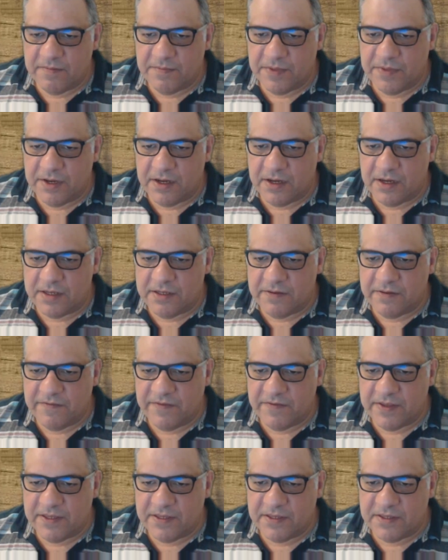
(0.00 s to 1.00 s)
but I don't
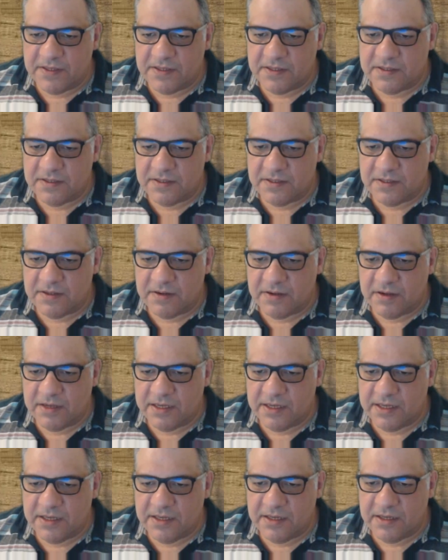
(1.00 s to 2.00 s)
think this is
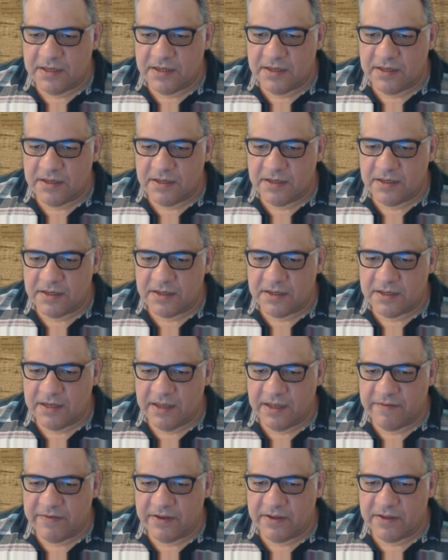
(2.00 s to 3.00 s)
entirely
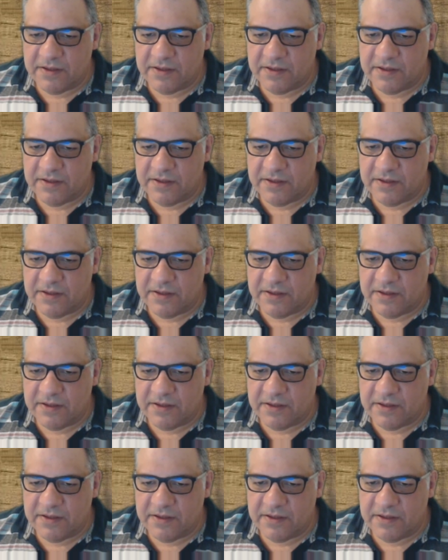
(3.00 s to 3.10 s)
clever.